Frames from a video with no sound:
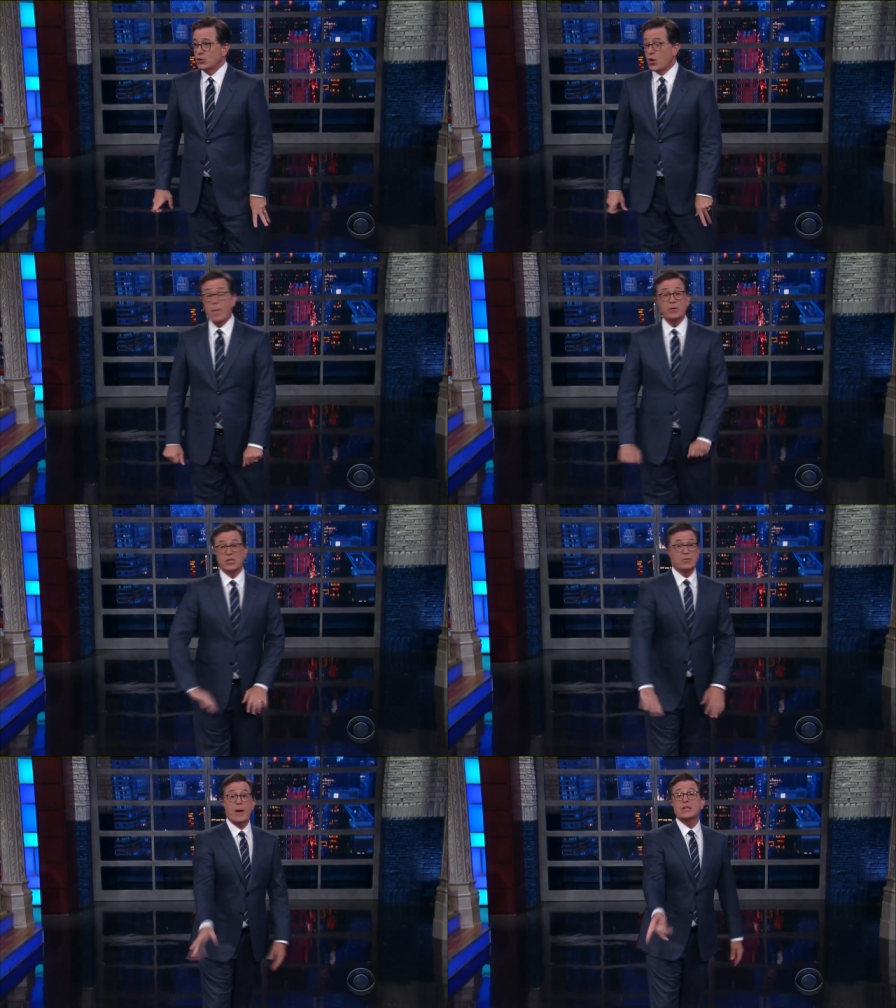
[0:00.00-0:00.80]
Trump was
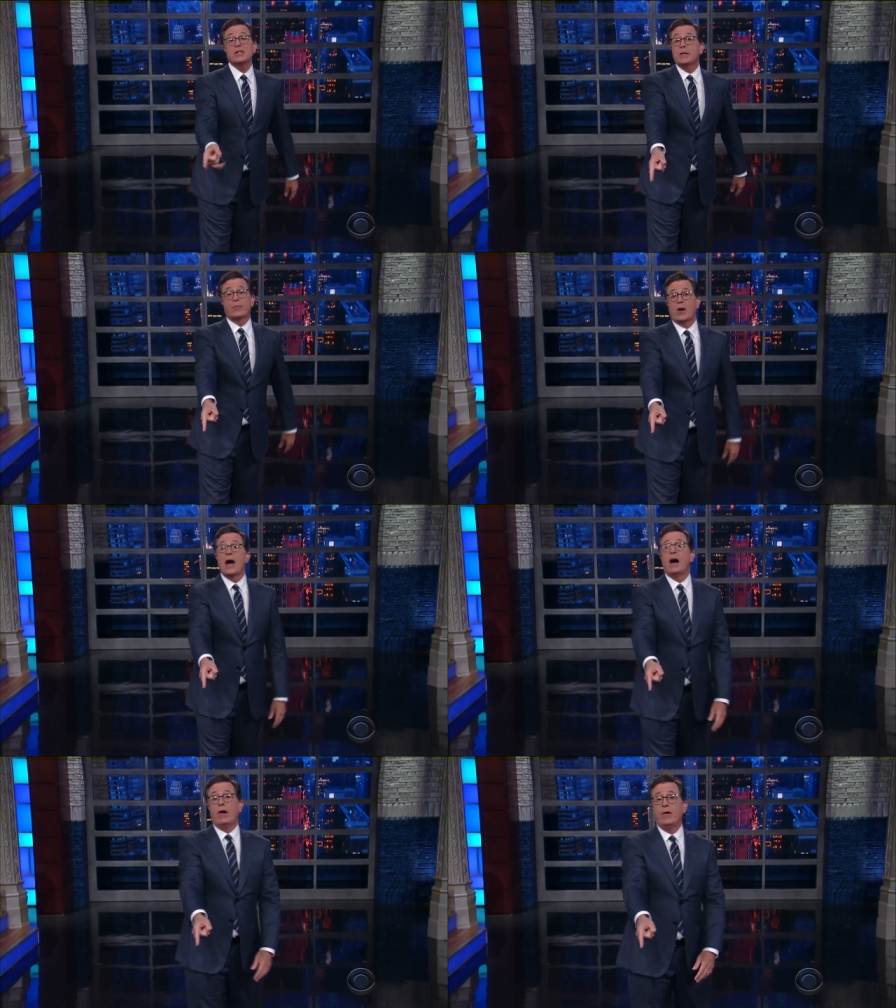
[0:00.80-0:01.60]
especially
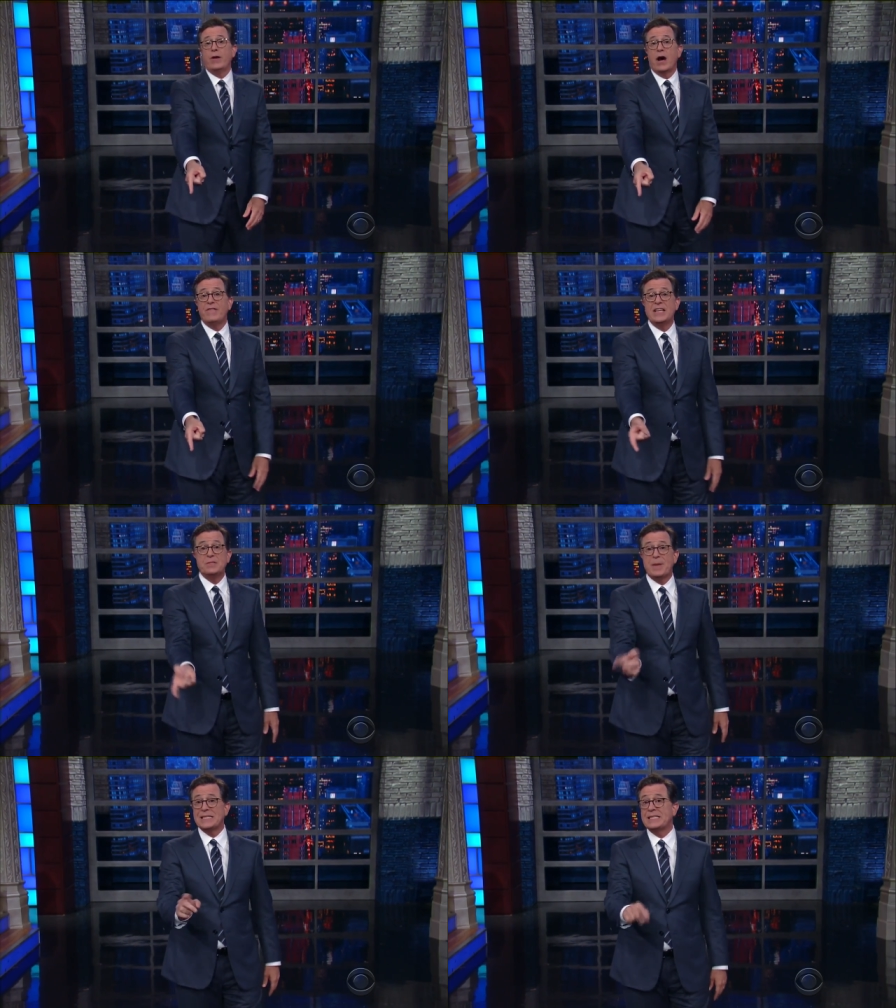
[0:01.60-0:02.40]
proud of
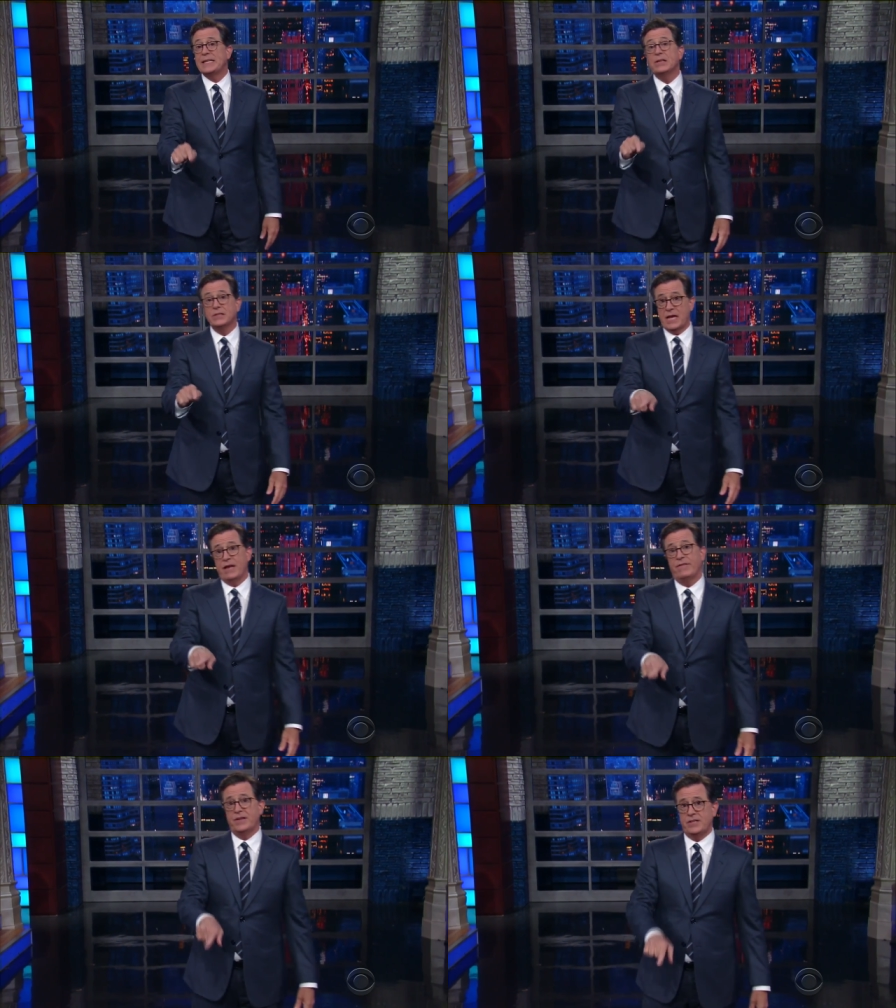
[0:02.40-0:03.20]
his Bastille
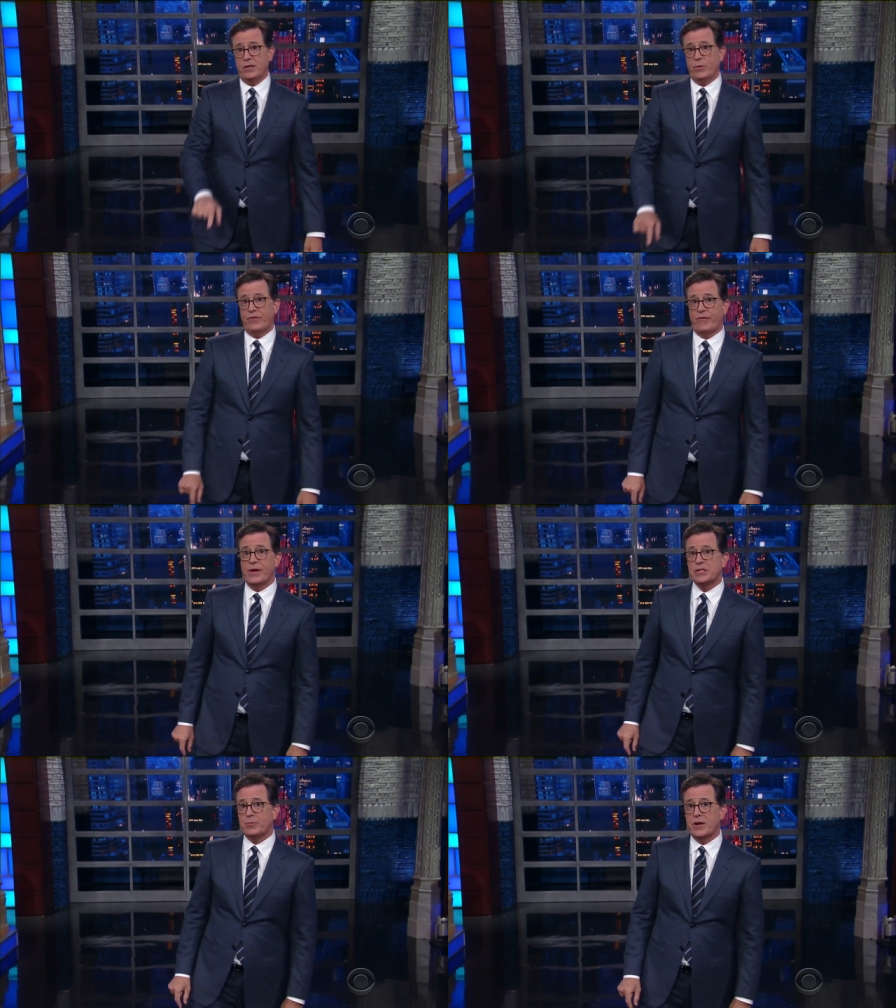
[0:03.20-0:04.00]
Day visit with
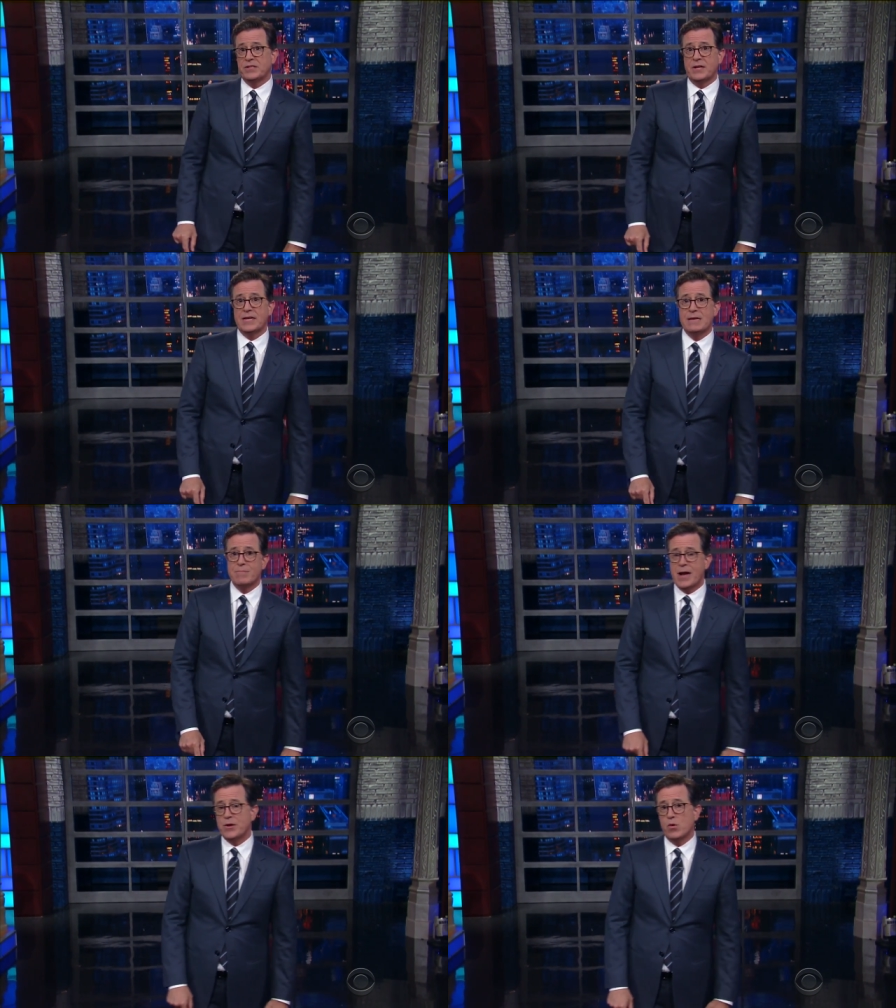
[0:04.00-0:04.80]
French President
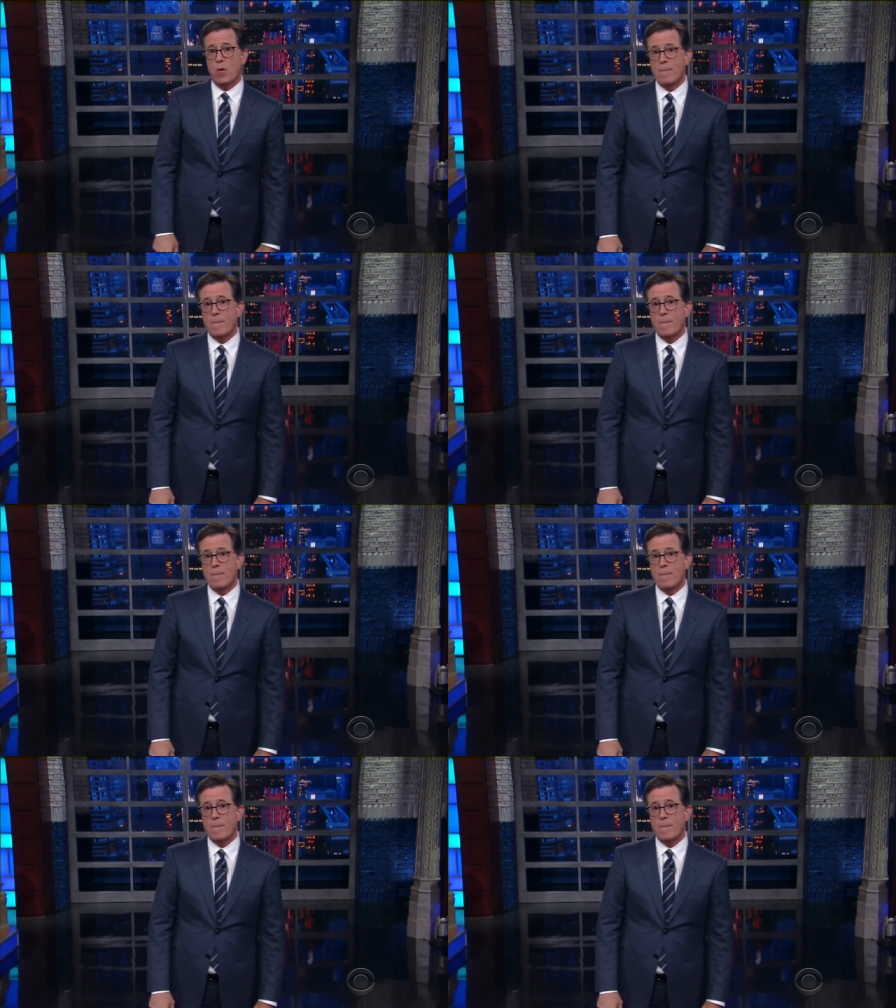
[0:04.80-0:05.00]
Emmanuel